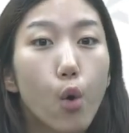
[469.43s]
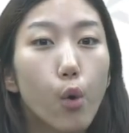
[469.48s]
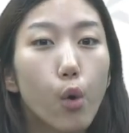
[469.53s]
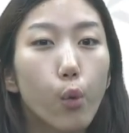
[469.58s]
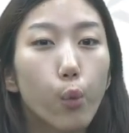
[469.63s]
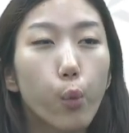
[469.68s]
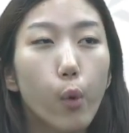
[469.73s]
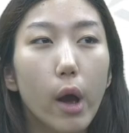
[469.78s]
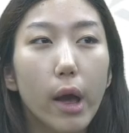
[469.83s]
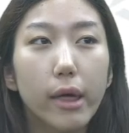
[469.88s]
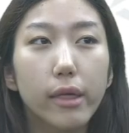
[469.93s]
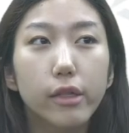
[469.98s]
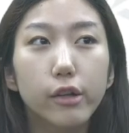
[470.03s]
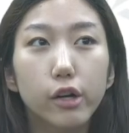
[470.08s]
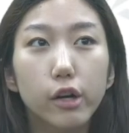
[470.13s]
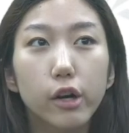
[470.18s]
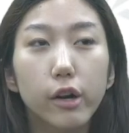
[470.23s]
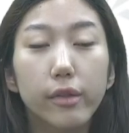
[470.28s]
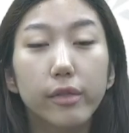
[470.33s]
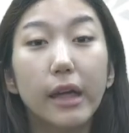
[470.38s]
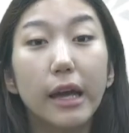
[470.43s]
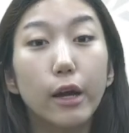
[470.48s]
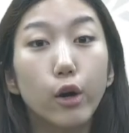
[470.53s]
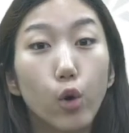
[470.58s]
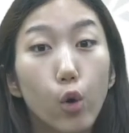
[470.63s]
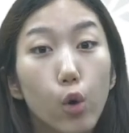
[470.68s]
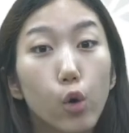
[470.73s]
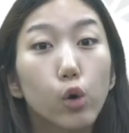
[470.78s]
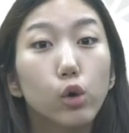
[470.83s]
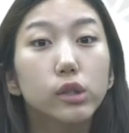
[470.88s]
whether they
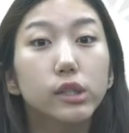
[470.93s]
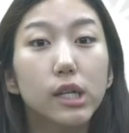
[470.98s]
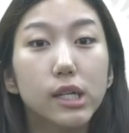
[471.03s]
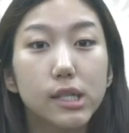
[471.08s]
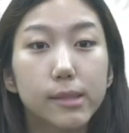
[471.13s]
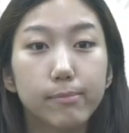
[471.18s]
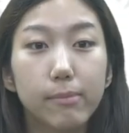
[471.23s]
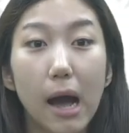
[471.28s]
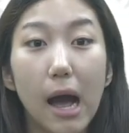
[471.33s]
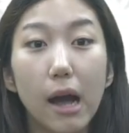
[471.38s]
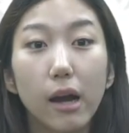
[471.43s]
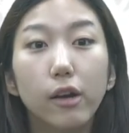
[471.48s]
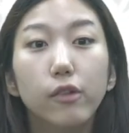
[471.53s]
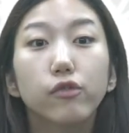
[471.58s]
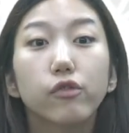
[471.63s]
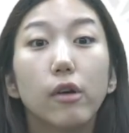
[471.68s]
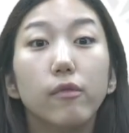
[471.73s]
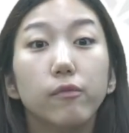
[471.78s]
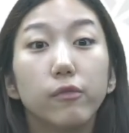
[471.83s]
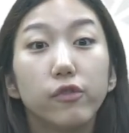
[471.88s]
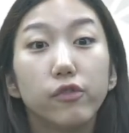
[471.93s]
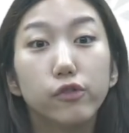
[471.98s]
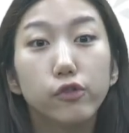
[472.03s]
hold us back from